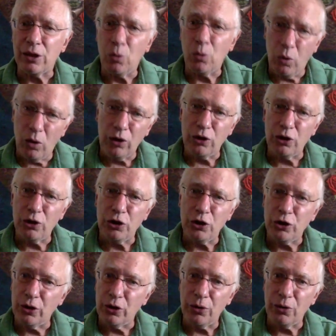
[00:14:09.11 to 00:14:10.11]
And Walter
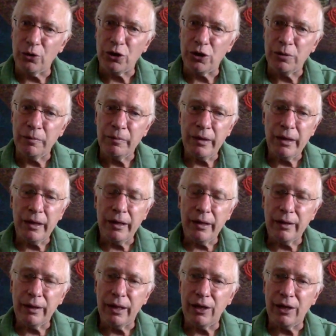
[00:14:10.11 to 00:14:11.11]
shows
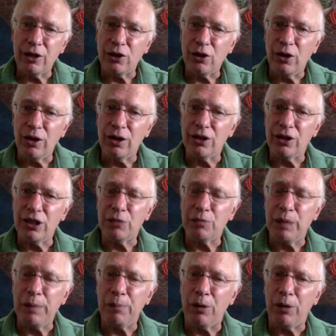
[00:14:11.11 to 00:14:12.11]
that as long as
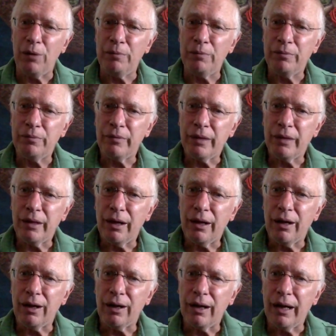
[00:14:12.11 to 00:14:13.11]
these people
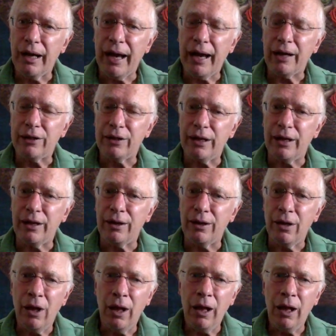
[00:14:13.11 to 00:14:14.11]
act in
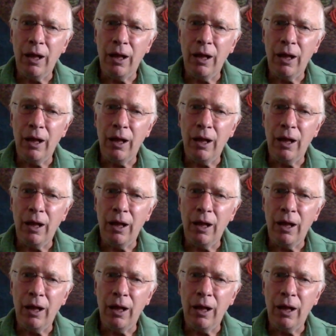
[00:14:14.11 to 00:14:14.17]
a